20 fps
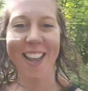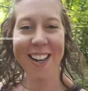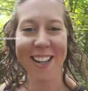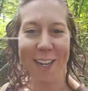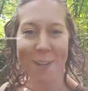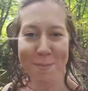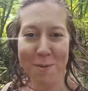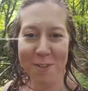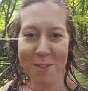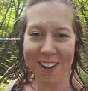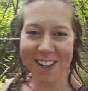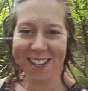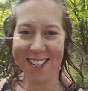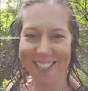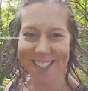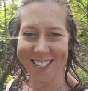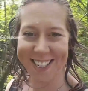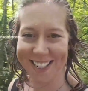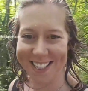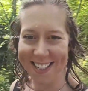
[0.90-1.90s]
Come revise
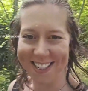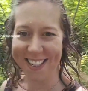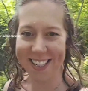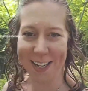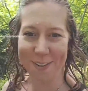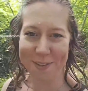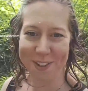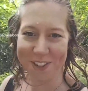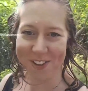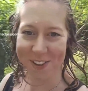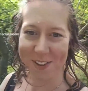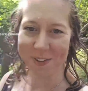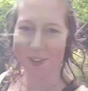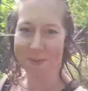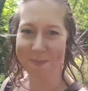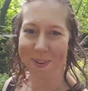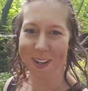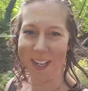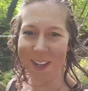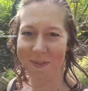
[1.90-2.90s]
GCSE chemistry
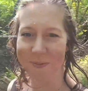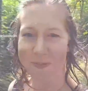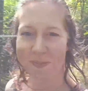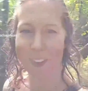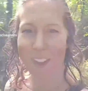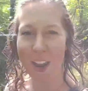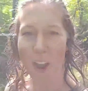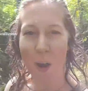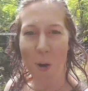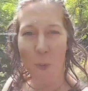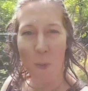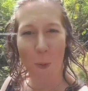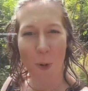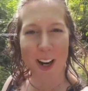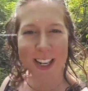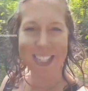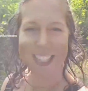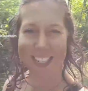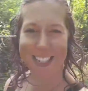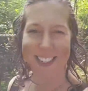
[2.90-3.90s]
with me.
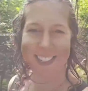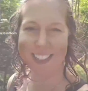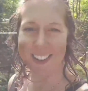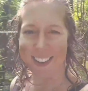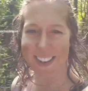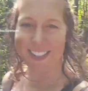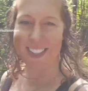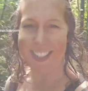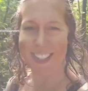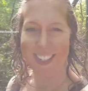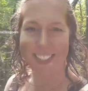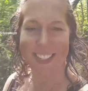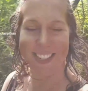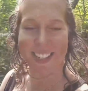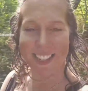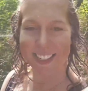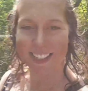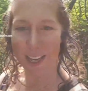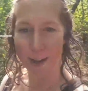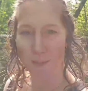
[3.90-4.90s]
Why did scientists
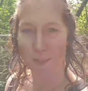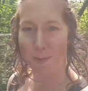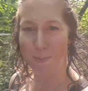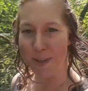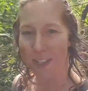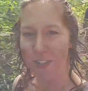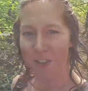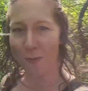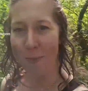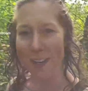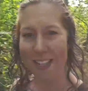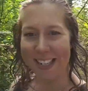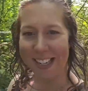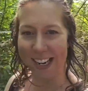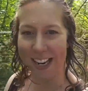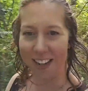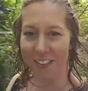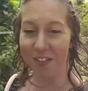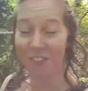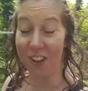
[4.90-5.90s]
accept Dmitry
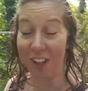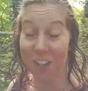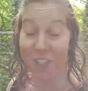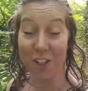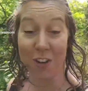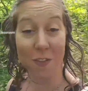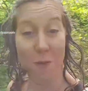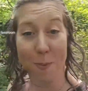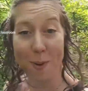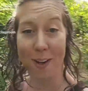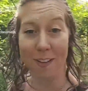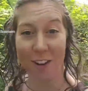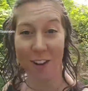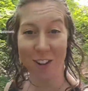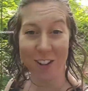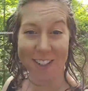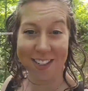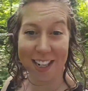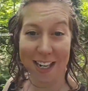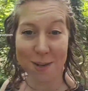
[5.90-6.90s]
Mendeleev's version of the
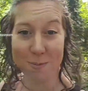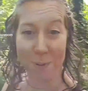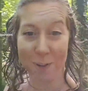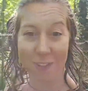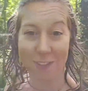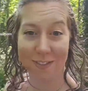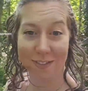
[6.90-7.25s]
periodic table?